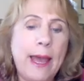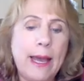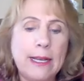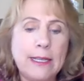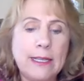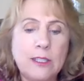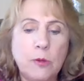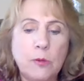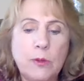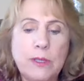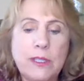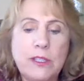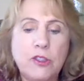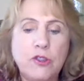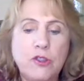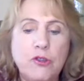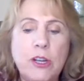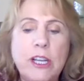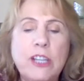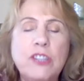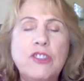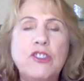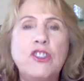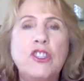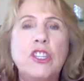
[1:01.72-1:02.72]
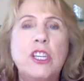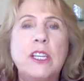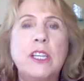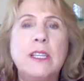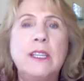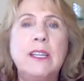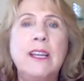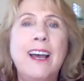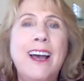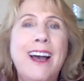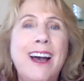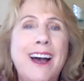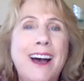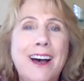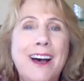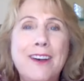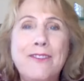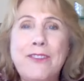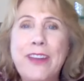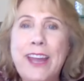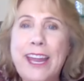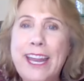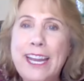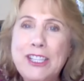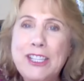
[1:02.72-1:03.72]
has a restriction
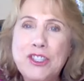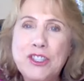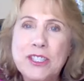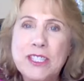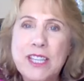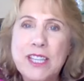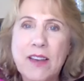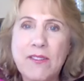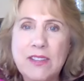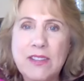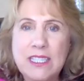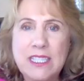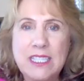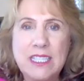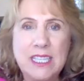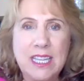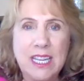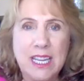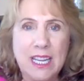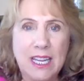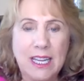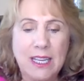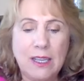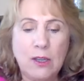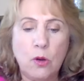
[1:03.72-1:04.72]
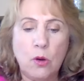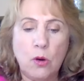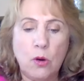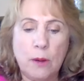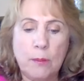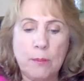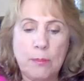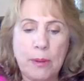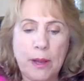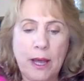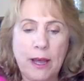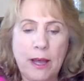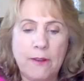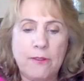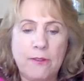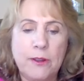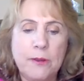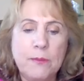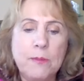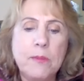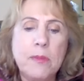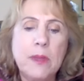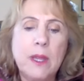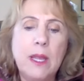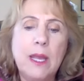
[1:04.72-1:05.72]
of age seventeen or above.
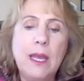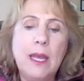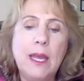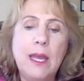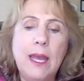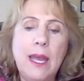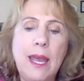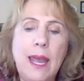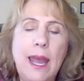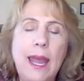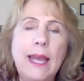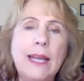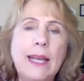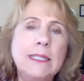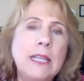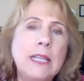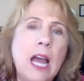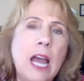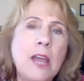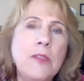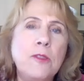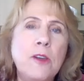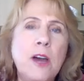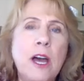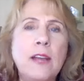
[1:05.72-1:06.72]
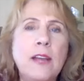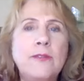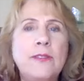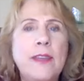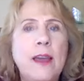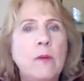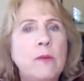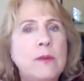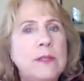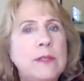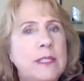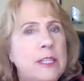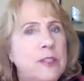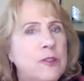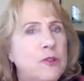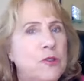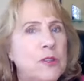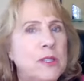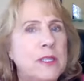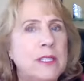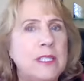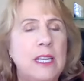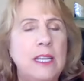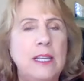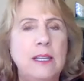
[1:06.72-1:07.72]
And I thought that was
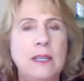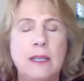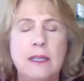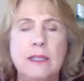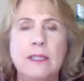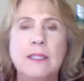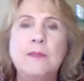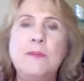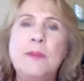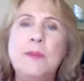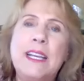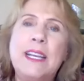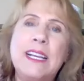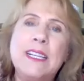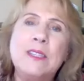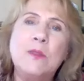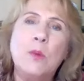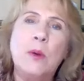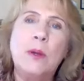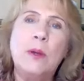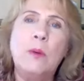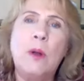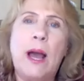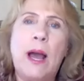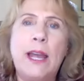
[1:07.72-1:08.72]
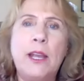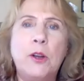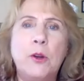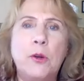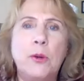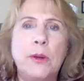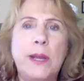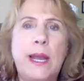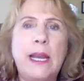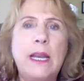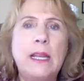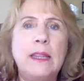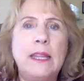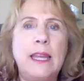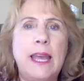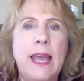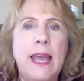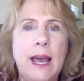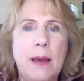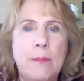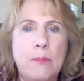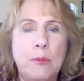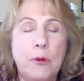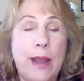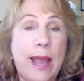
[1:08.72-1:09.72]
interesting because when I created the
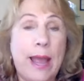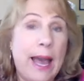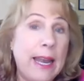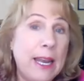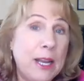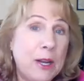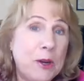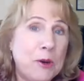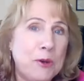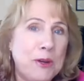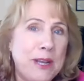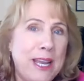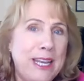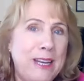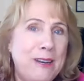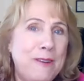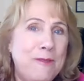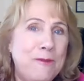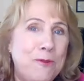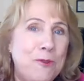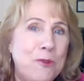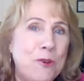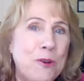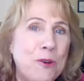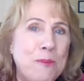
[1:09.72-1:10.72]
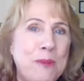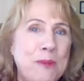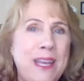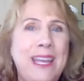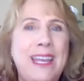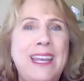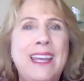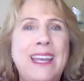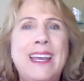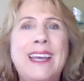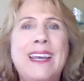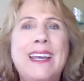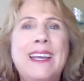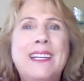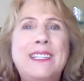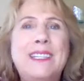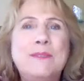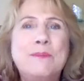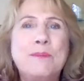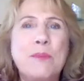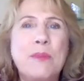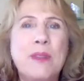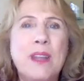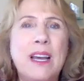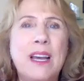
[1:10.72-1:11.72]
app, or had it created for me
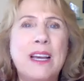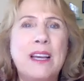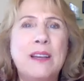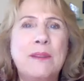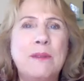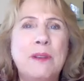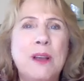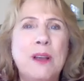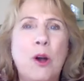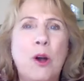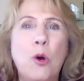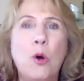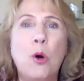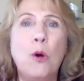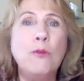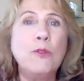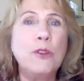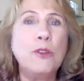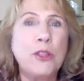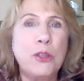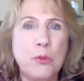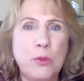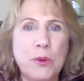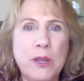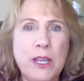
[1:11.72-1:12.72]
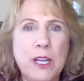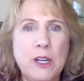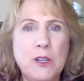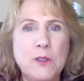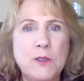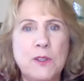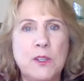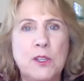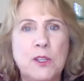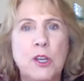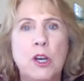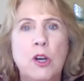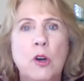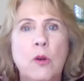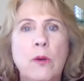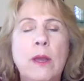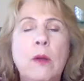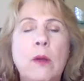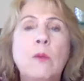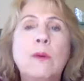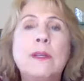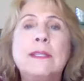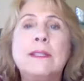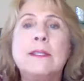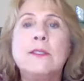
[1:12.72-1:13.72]
uh, over three years ago,
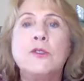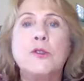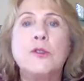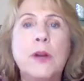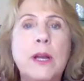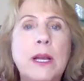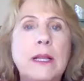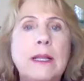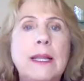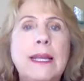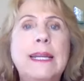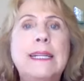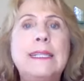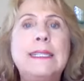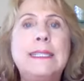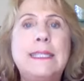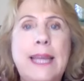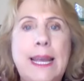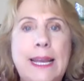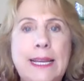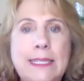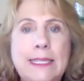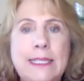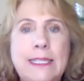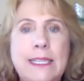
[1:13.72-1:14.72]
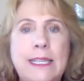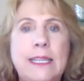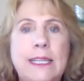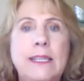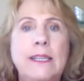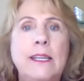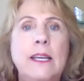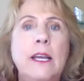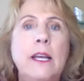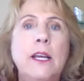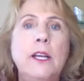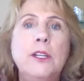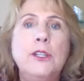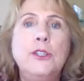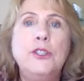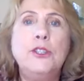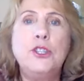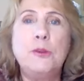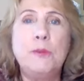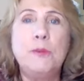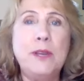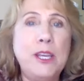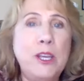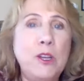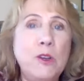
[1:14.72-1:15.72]
it was strictly intended
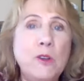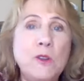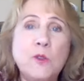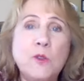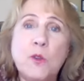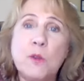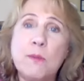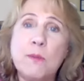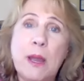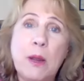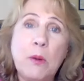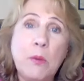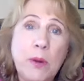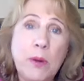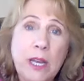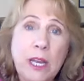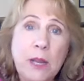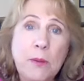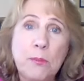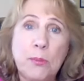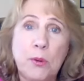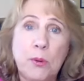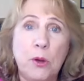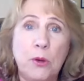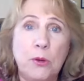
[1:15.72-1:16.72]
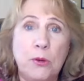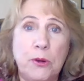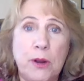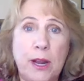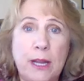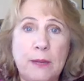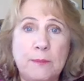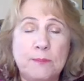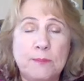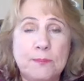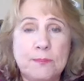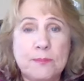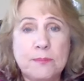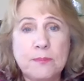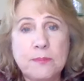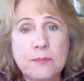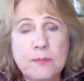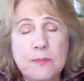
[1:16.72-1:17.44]
to be used with my reading program.